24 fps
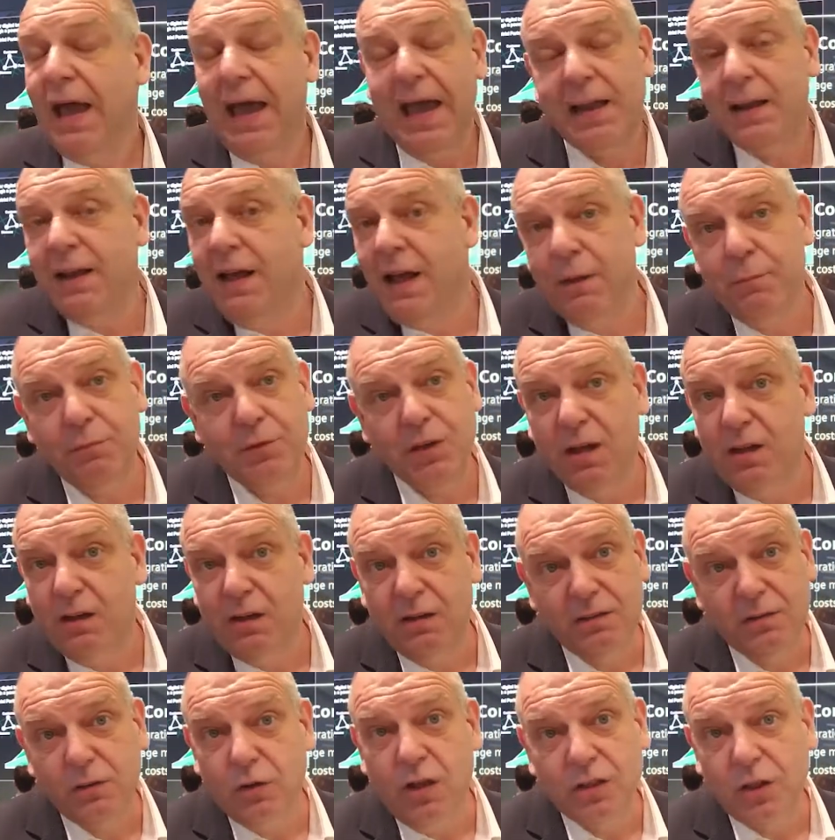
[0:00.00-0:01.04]
And, and
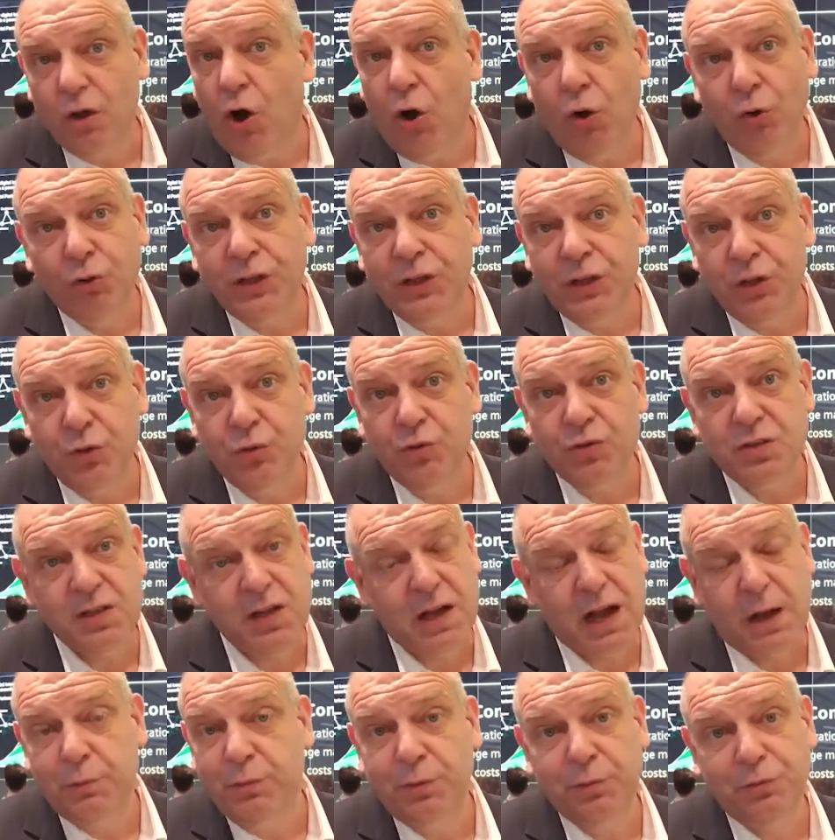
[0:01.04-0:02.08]
the, the only new
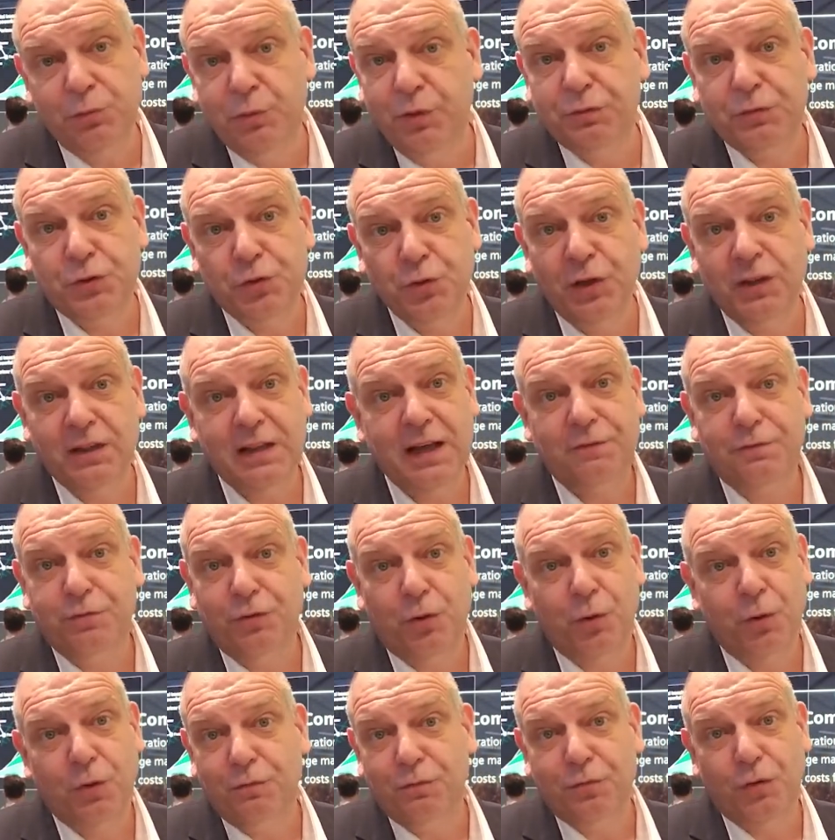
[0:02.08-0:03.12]
thing, I mean, we've been doing that
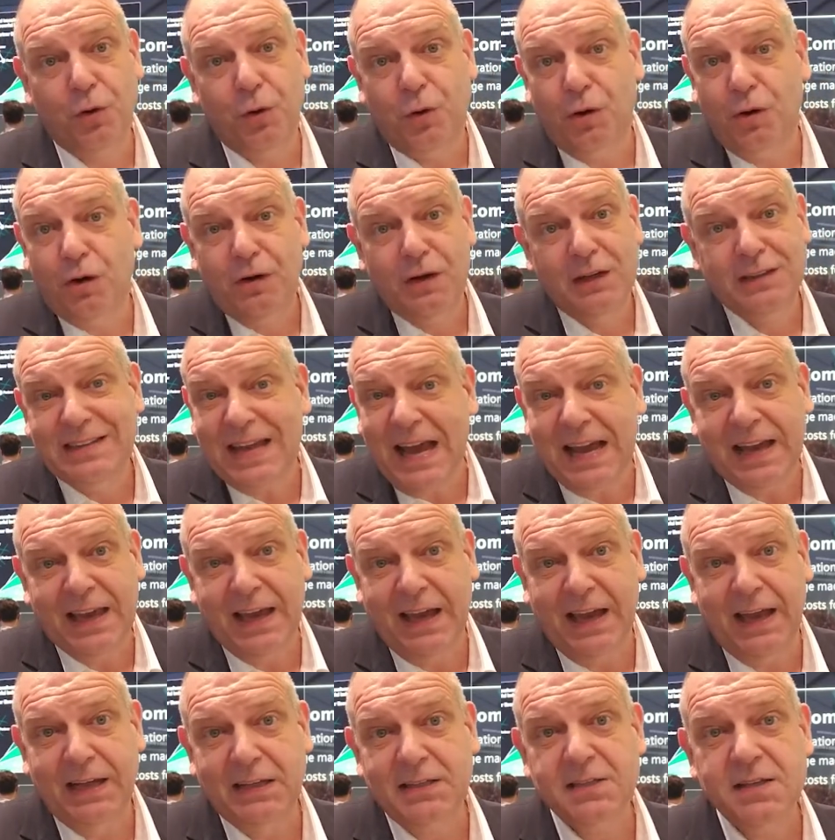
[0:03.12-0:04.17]
for, for
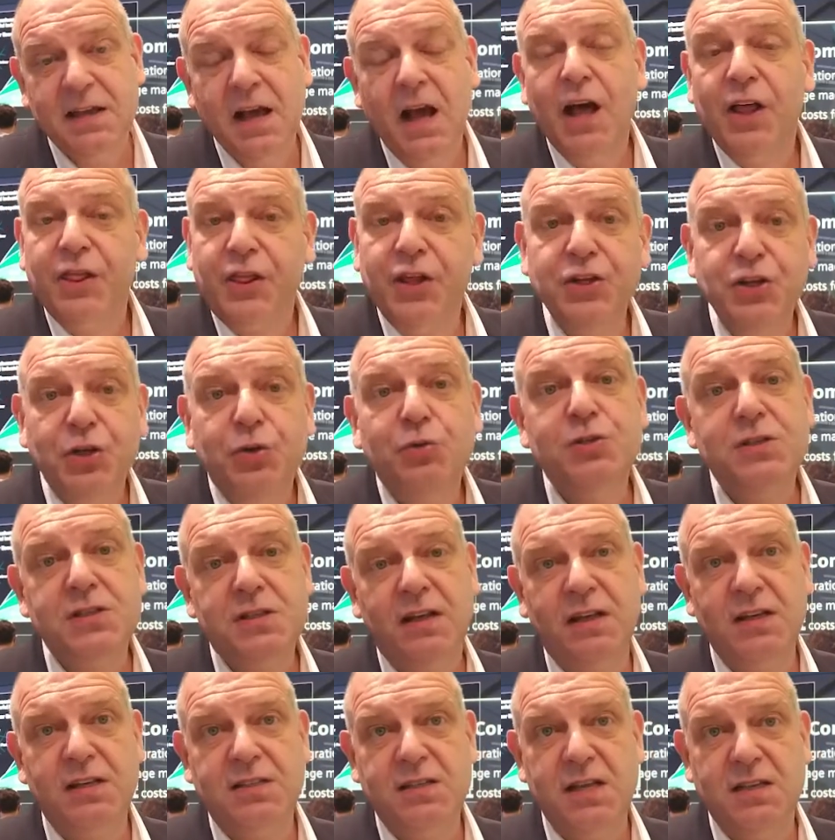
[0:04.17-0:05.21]
decades. The new
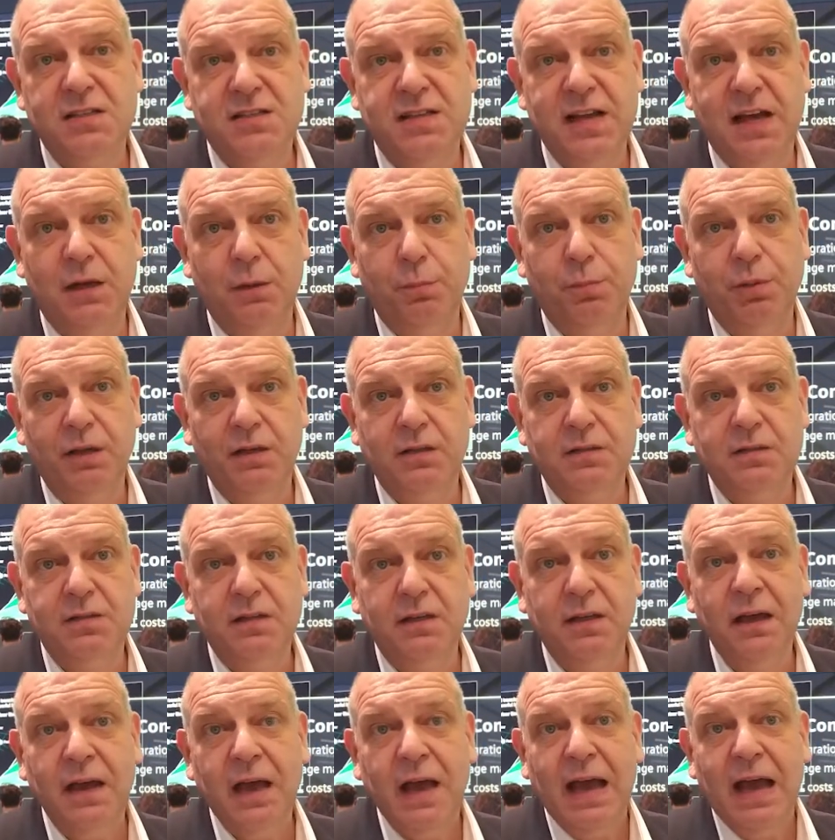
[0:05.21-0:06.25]
thing is
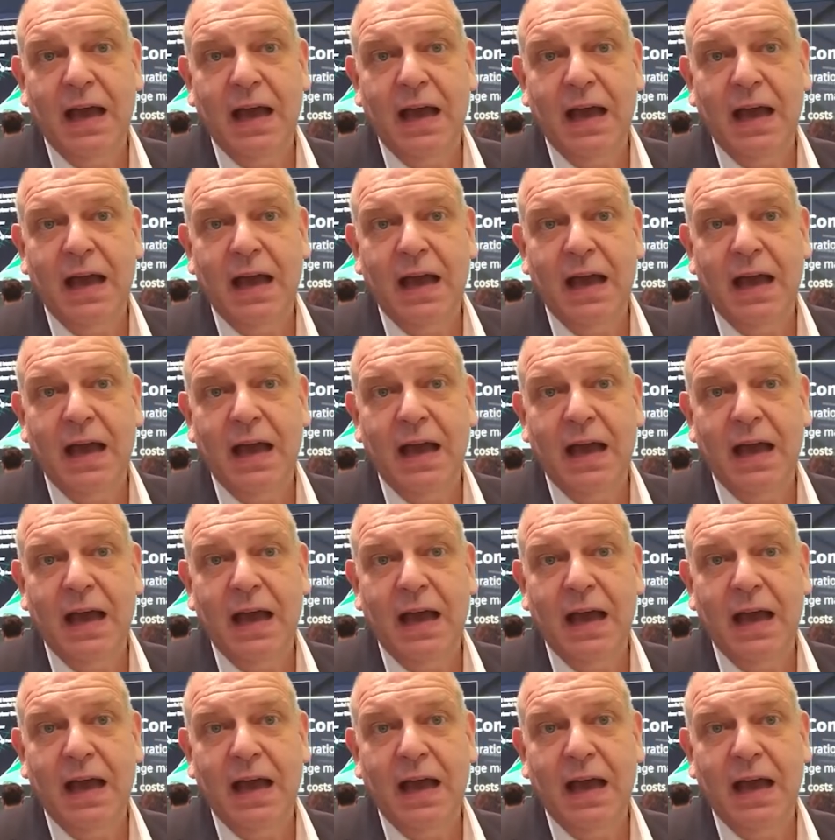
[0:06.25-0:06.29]
sustainability.